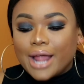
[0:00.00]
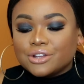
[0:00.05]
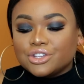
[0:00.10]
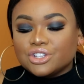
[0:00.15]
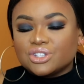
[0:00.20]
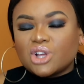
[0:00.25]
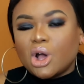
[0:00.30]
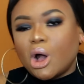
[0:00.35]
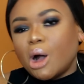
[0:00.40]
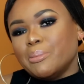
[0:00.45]

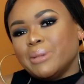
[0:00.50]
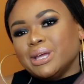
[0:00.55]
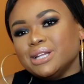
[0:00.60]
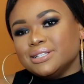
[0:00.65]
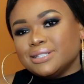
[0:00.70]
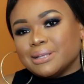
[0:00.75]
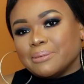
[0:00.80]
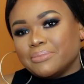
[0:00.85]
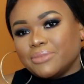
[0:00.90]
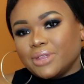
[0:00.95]
just comment
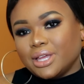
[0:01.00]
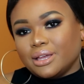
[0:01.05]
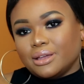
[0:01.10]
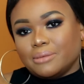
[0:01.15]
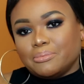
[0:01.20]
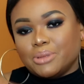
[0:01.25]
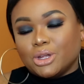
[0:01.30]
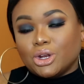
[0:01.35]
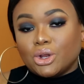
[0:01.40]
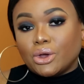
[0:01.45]
something
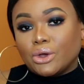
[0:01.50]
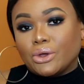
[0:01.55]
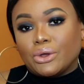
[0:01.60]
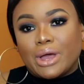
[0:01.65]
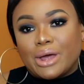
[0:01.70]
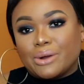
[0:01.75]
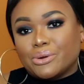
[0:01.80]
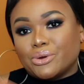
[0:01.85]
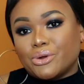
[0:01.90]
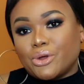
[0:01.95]
below.
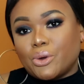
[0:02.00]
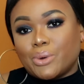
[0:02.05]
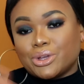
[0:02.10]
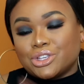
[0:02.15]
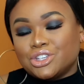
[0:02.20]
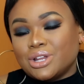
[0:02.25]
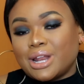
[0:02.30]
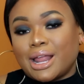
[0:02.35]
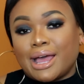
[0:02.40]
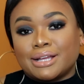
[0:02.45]
I don't know
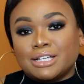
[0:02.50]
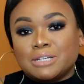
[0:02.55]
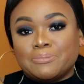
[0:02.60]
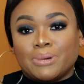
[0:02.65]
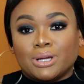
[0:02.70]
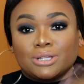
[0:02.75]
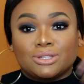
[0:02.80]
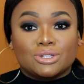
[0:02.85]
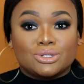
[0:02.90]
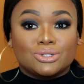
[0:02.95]
what you liked
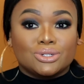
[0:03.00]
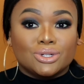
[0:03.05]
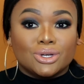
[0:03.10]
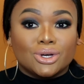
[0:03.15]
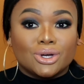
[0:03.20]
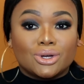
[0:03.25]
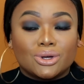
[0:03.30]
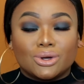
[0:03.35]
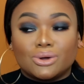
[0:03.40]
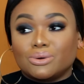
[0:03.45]
about this
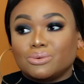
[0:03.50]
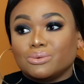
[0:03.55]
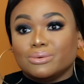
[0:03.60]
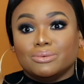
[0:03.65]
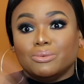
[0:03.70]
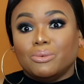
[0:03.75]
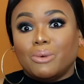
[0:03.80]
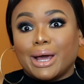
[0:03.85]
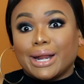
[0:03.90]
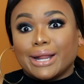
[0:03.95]
look,
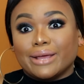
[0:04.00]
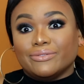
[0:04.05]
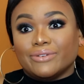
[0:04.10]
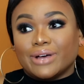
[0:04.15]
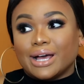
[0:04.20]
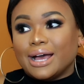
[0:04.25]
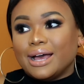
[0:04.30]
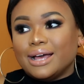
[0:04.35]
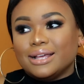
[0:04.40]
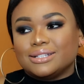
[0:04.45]
whatever.